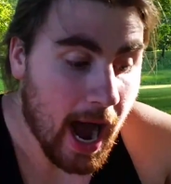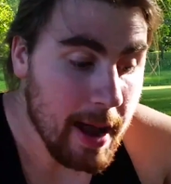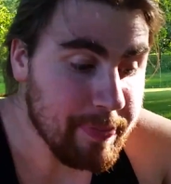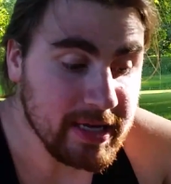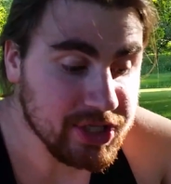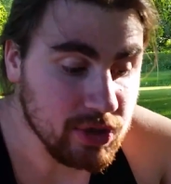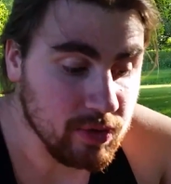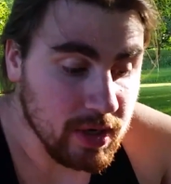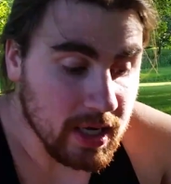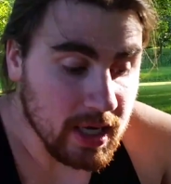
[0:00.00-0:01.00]
I bet
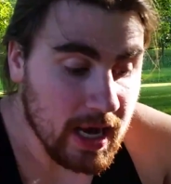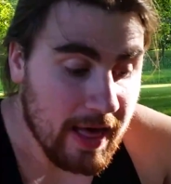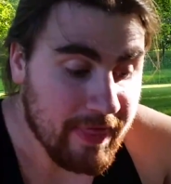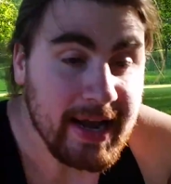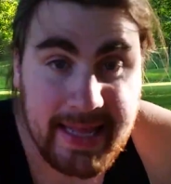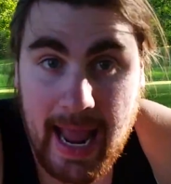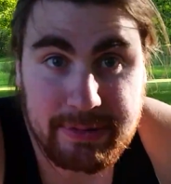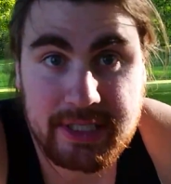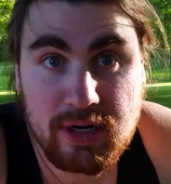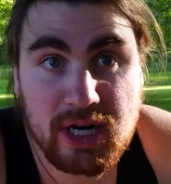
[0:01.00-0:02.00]
you that
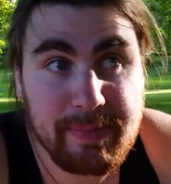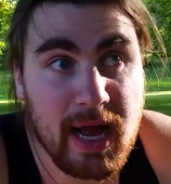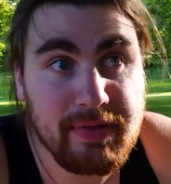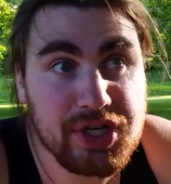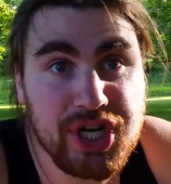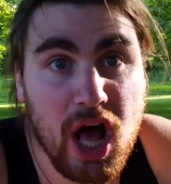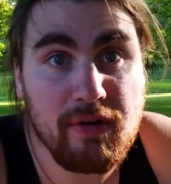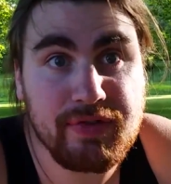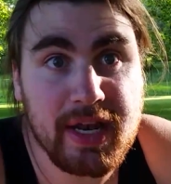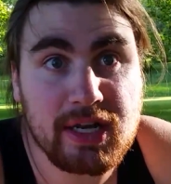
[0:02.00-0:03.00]
game's still going to be on the
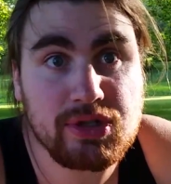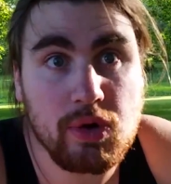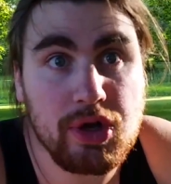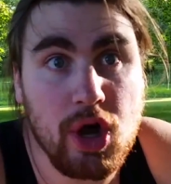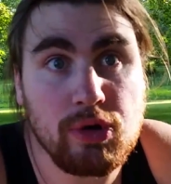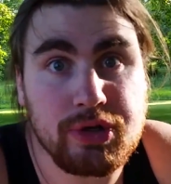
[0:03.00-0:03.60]
shelf the next store you go